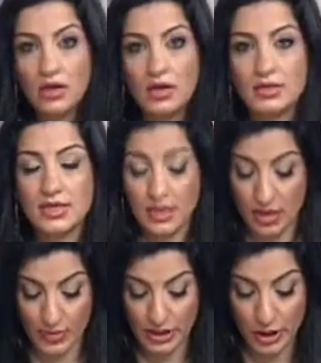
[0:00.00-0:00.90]
as I
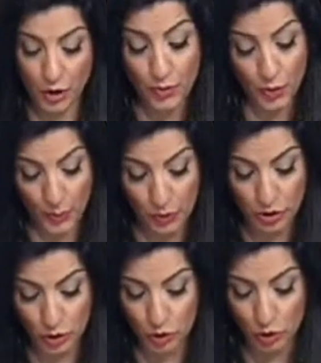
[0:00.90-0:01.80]
said, Al Masri
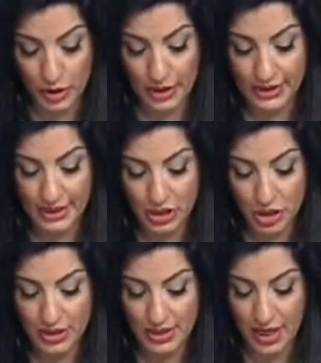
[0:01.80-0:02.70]
reported also that
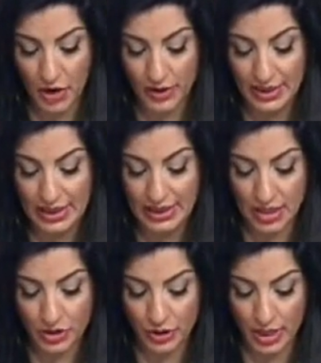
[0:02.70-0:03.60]
clashes in Cairo and
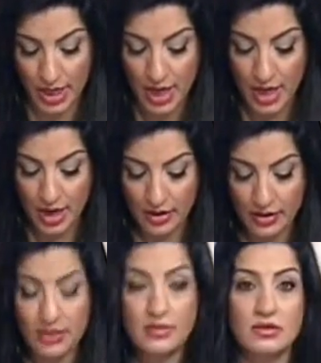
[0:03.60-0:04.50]
Alexandria,
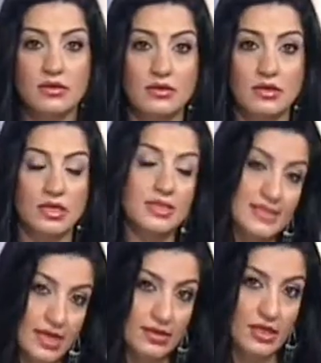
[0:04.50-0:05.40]
and that it
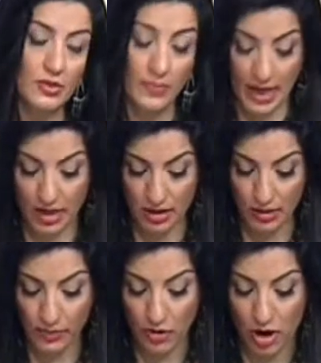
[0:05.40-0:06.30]
said that the Black
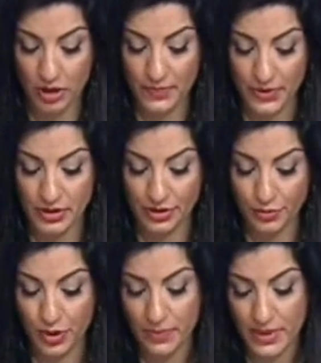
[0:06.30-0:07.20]
Bloc burned
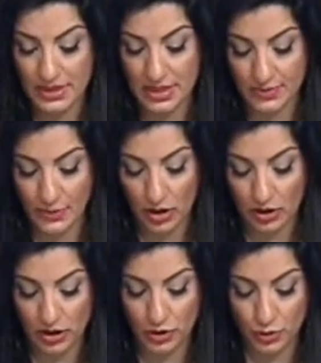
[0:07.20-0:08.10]
3 buses
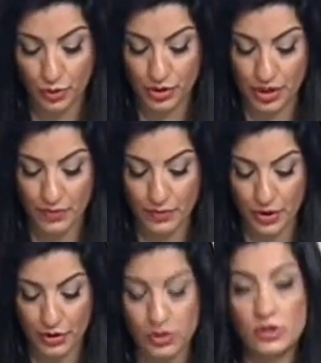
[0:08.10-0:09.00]
belonging to the
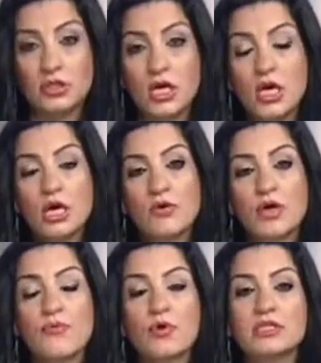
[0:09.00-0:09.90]
Brotherhood.
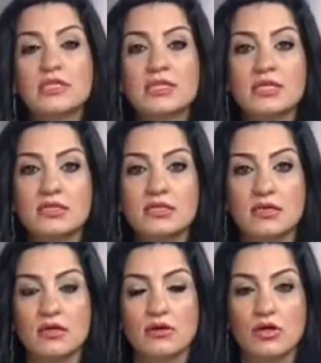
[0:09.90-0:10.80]
We have more details
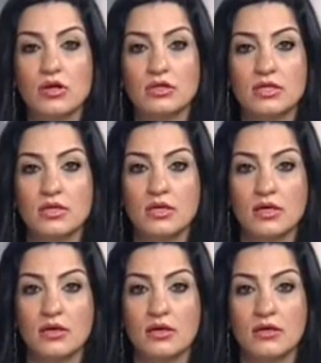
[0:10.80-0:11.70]
regarding
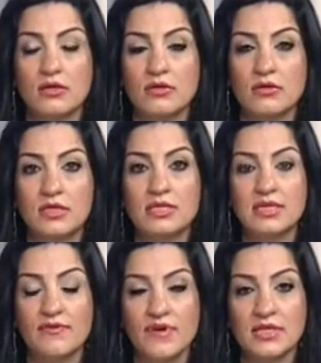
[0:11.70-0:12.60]
this
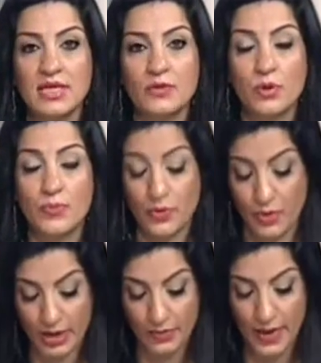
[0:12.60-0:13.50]
event, and we'll be
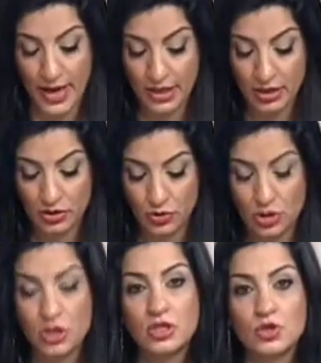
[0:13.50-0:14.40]
right back to
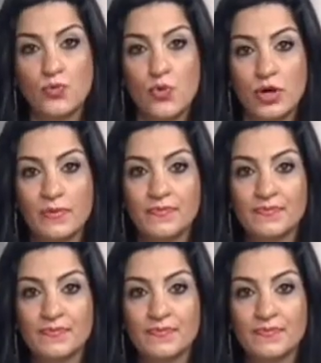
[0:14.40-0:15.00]
discuss more.